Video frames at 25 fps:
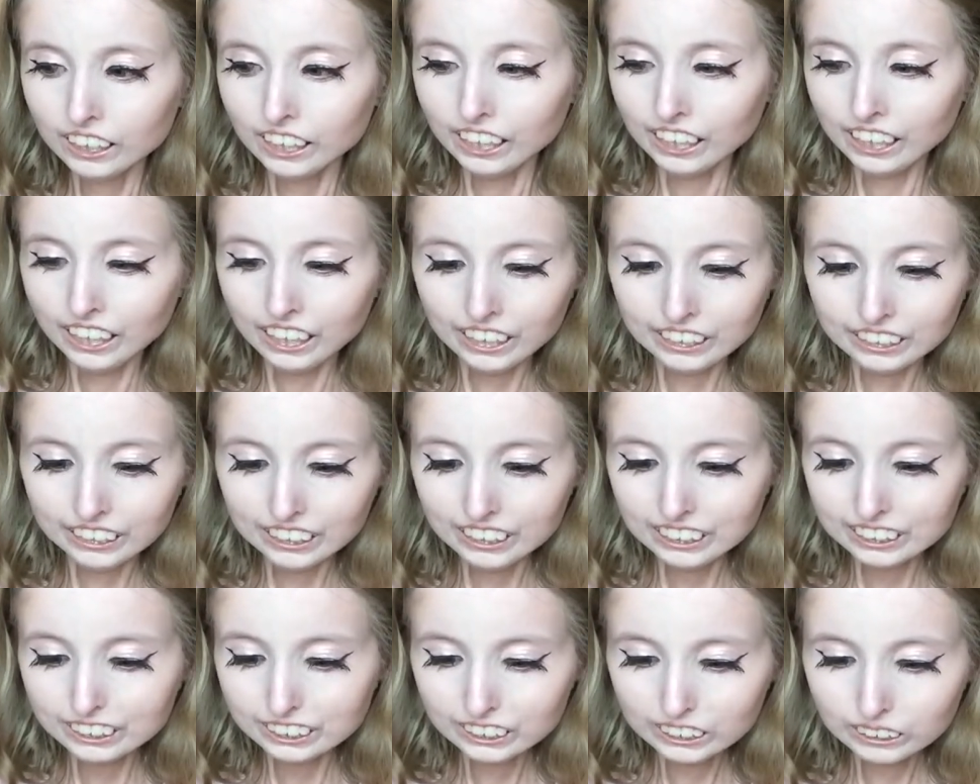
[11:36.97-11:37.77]
and it
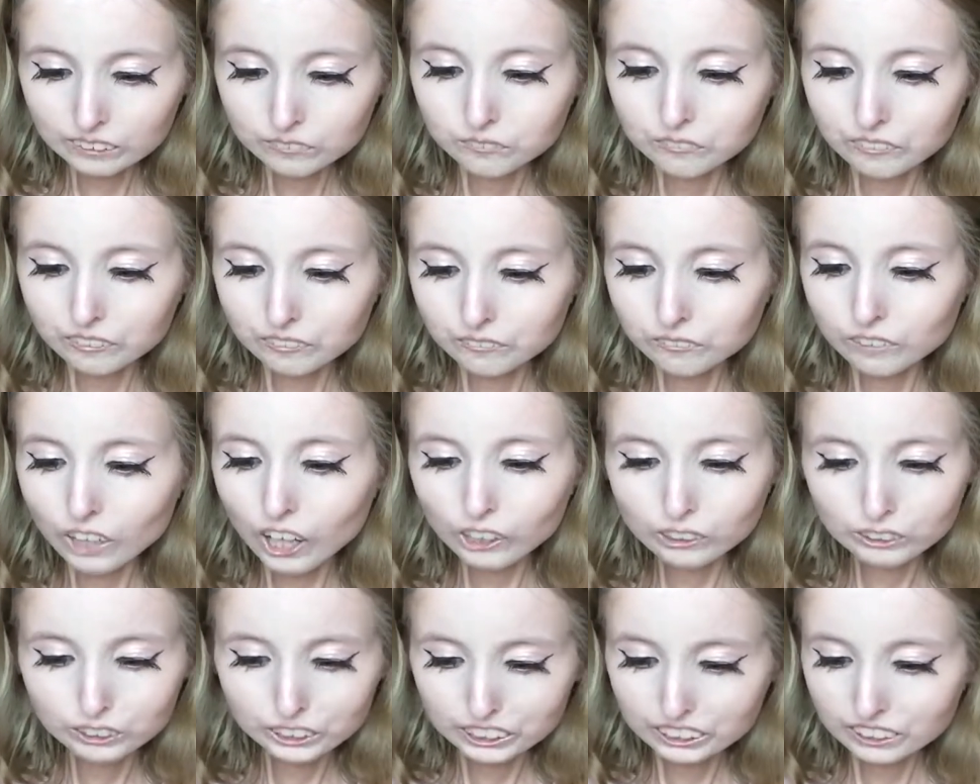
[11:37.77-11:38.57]
is the
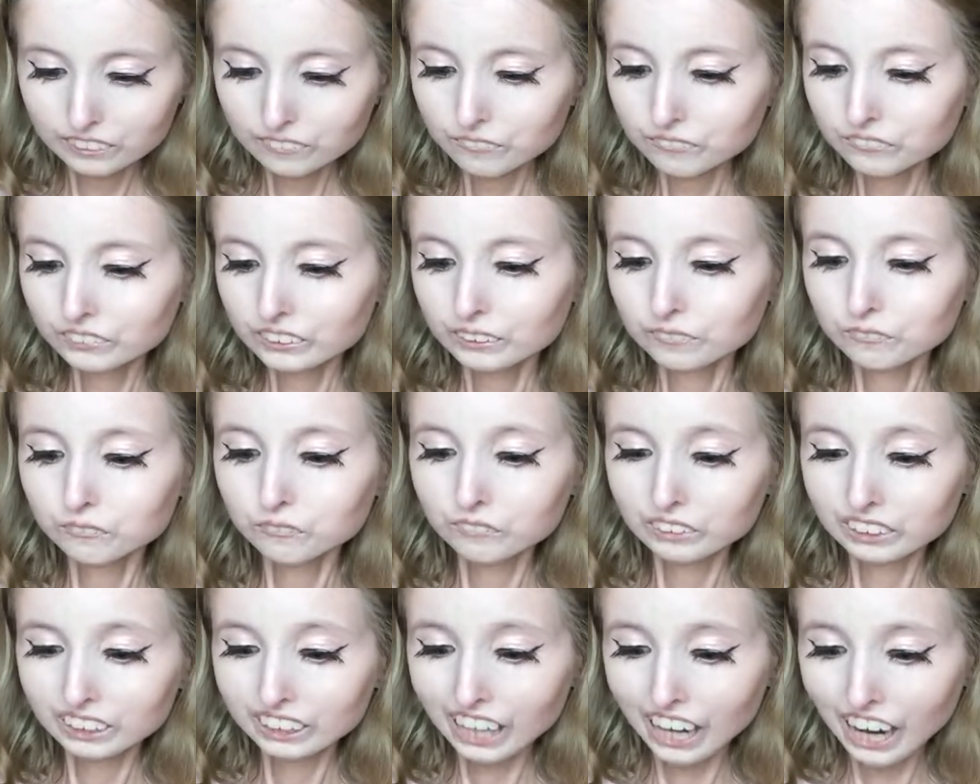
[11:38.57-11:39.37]
most
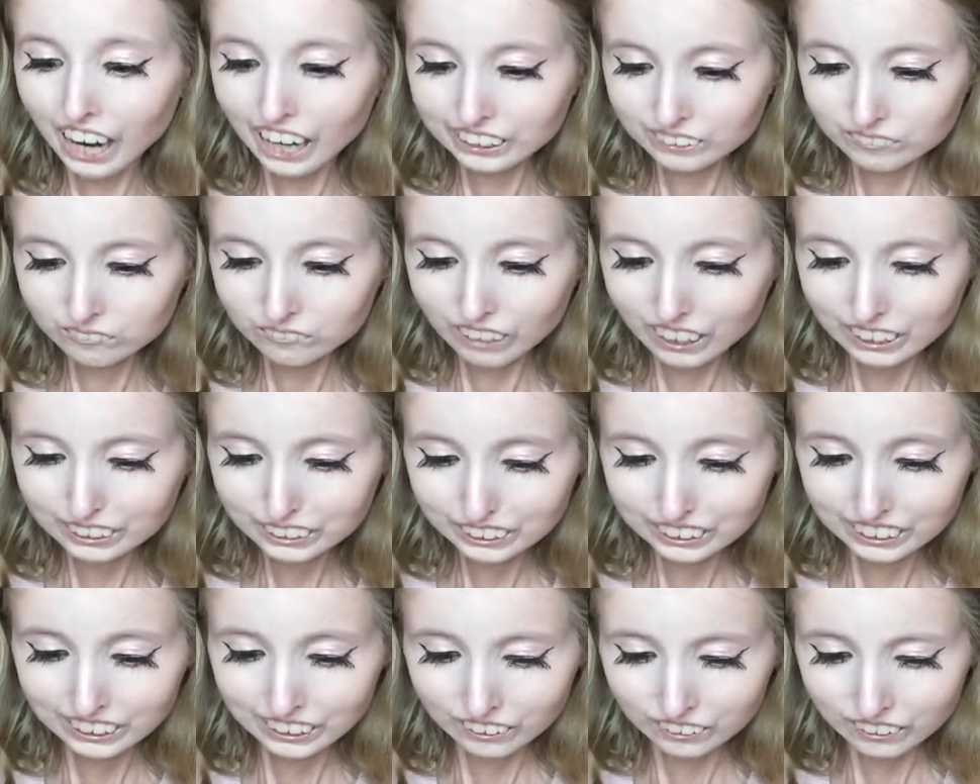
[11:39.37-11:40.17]
black
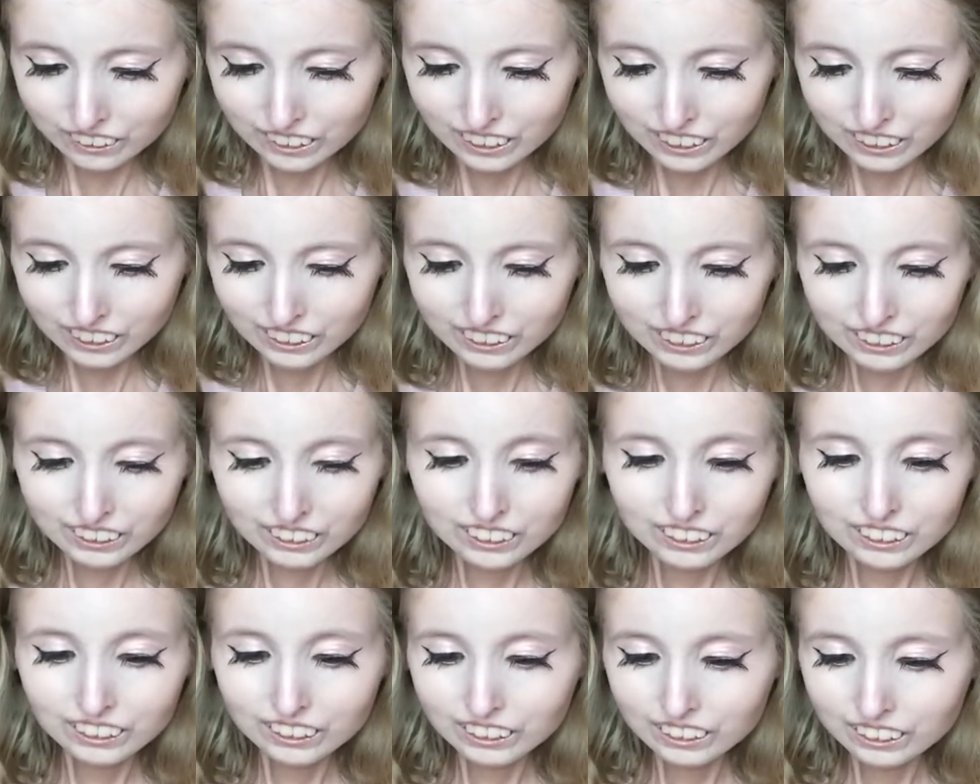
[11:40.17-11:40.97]
mascara,
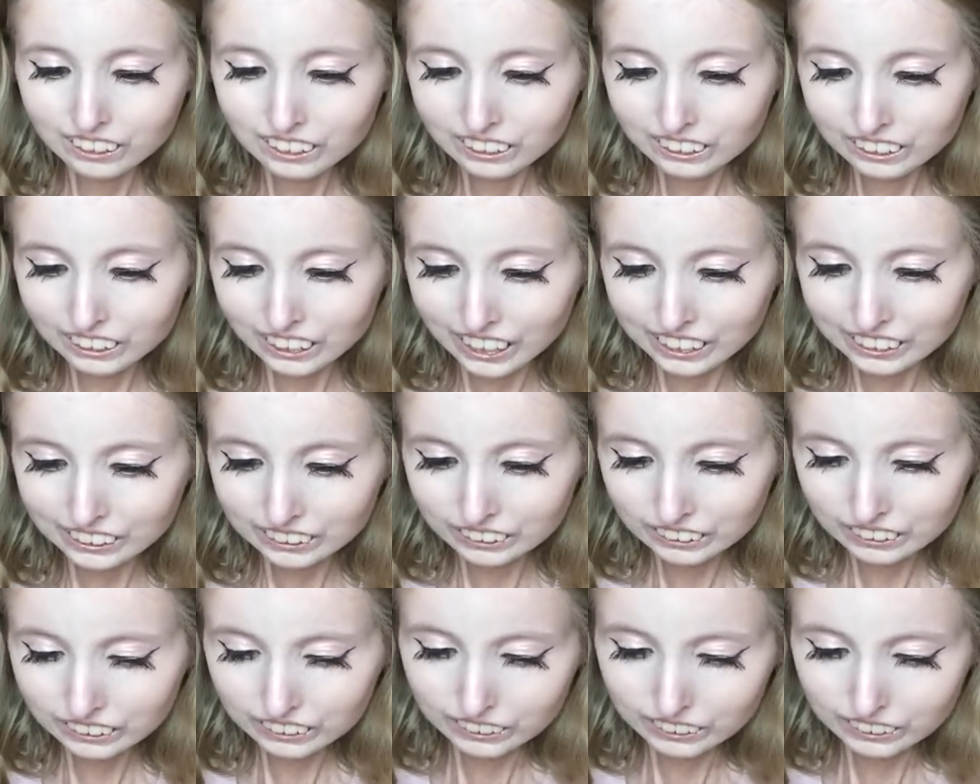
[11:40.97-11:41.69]
like,